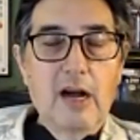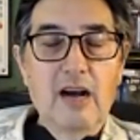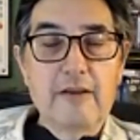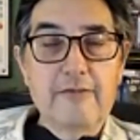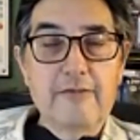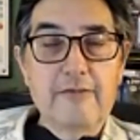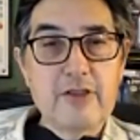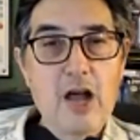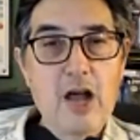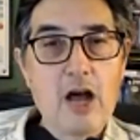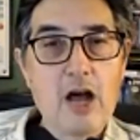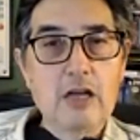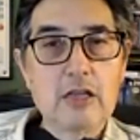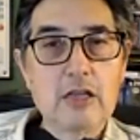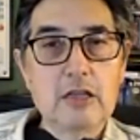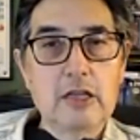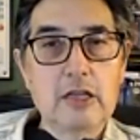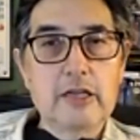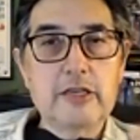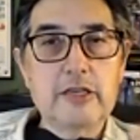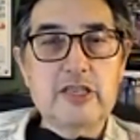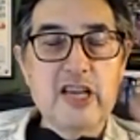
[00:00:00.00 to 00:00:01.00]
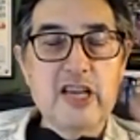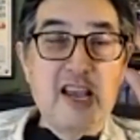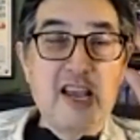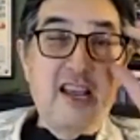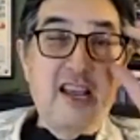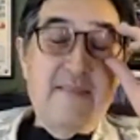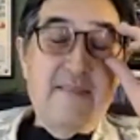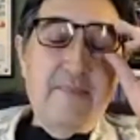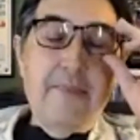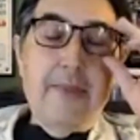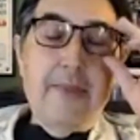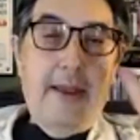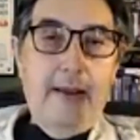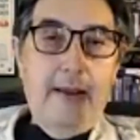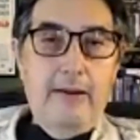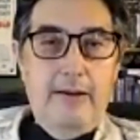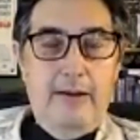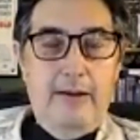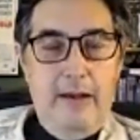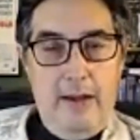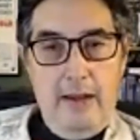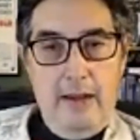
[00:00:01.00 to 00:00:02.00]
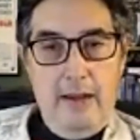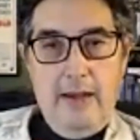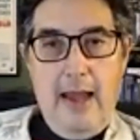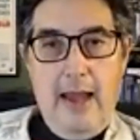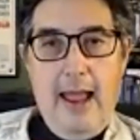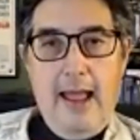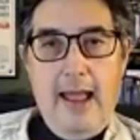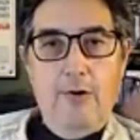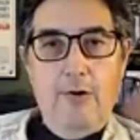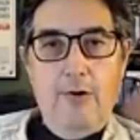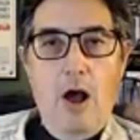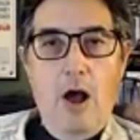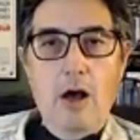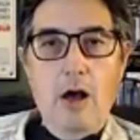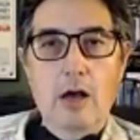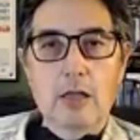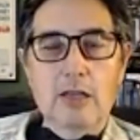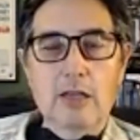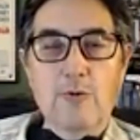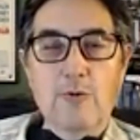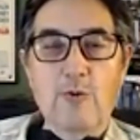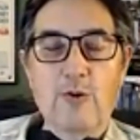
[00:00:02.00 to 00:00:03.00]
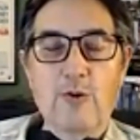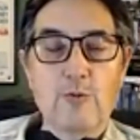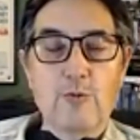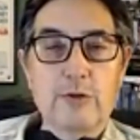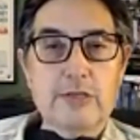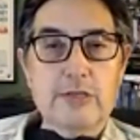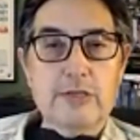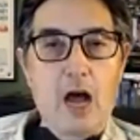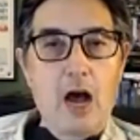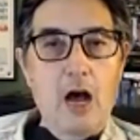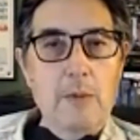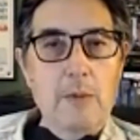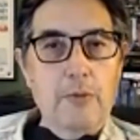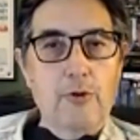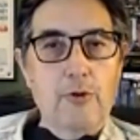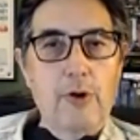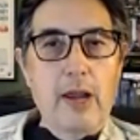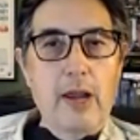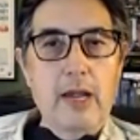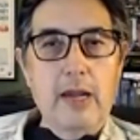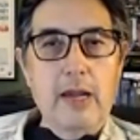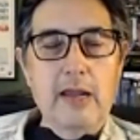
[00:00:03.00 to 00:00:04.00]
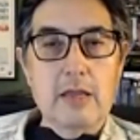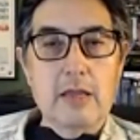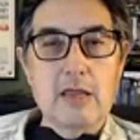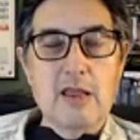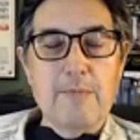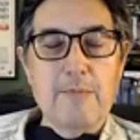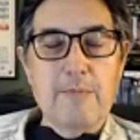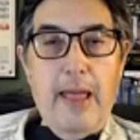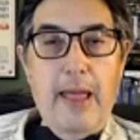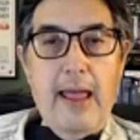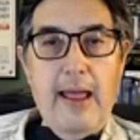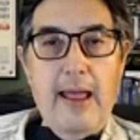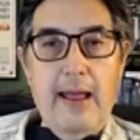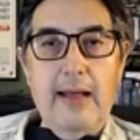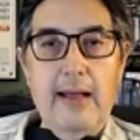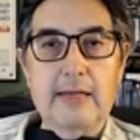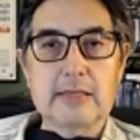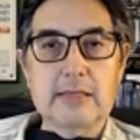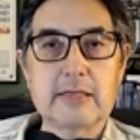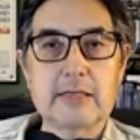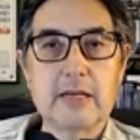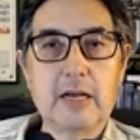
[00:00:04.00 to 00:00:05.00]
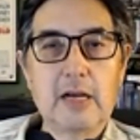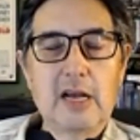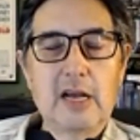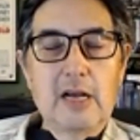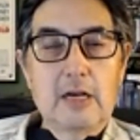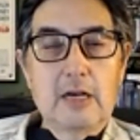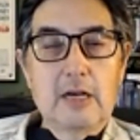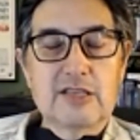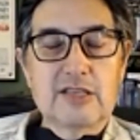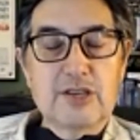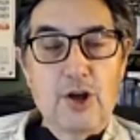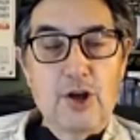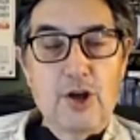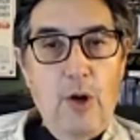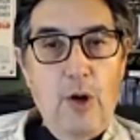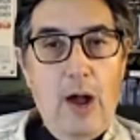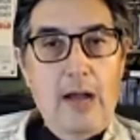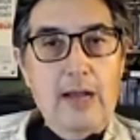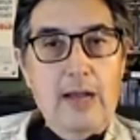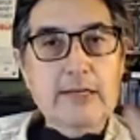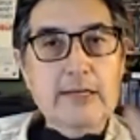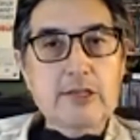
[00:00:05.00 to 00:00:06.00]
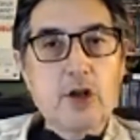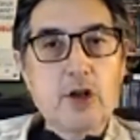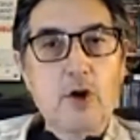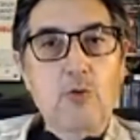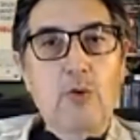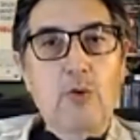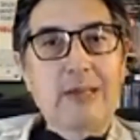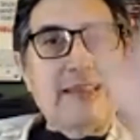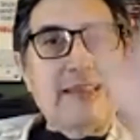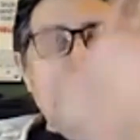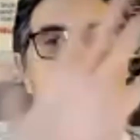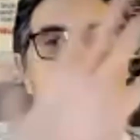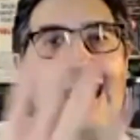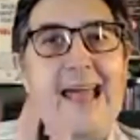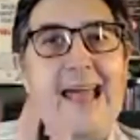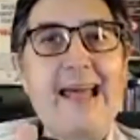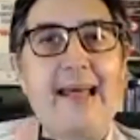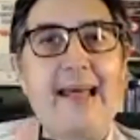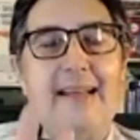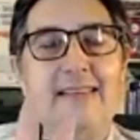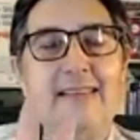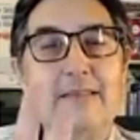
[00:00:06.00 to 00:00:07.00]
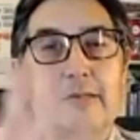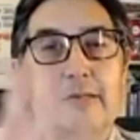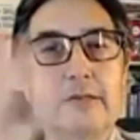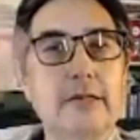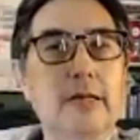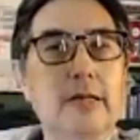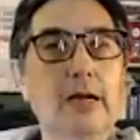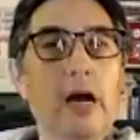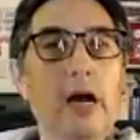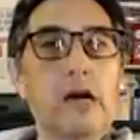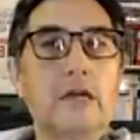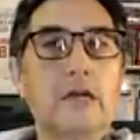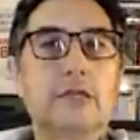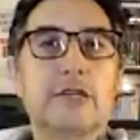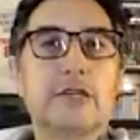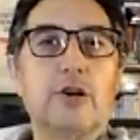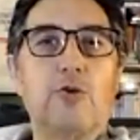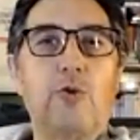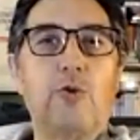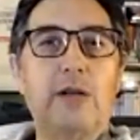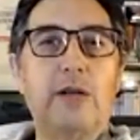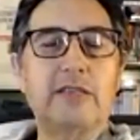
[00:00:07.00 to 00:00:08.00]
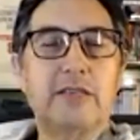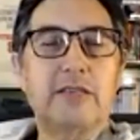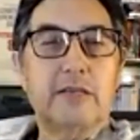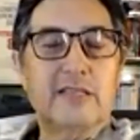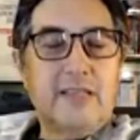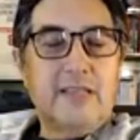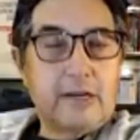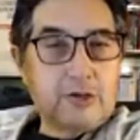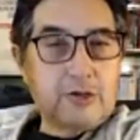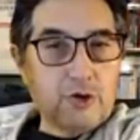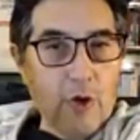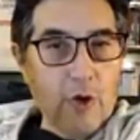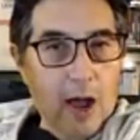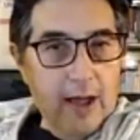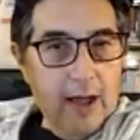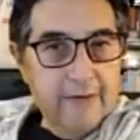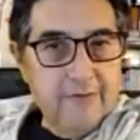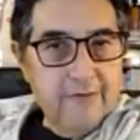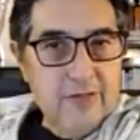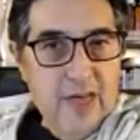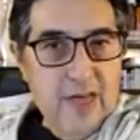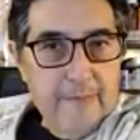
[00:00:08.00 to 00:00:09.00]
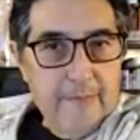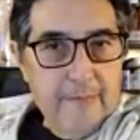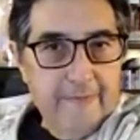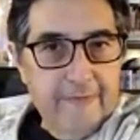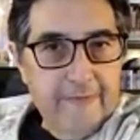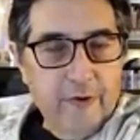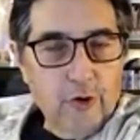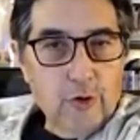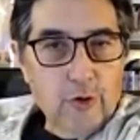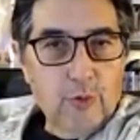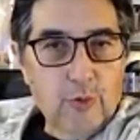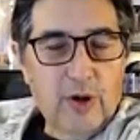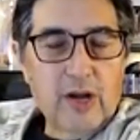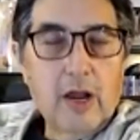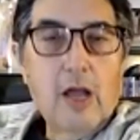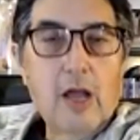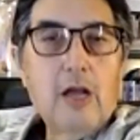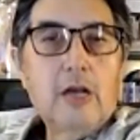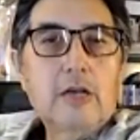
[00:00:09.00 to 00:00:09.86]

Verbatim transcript: of knowledge in in in how Hollywood was operating in the past so I saw what led to the consequences that drive them forward.